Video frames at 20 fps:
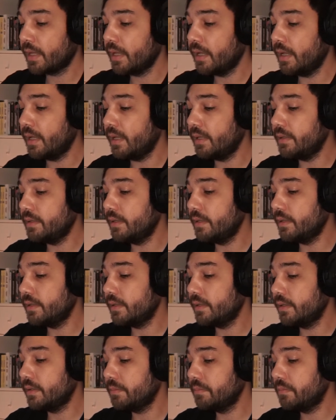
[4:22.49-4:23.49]
And
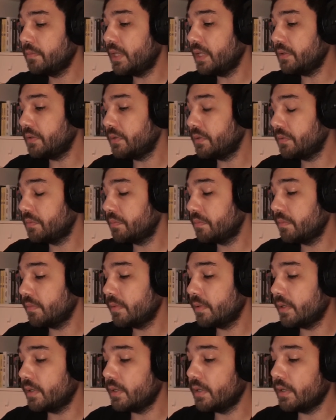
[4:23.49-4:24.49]
that's
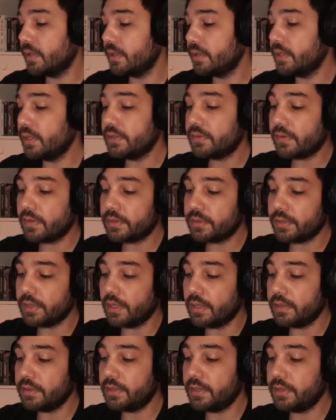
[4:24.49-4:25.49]
a nice
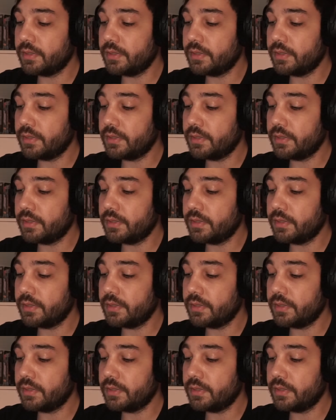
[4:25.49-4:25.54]
functionality,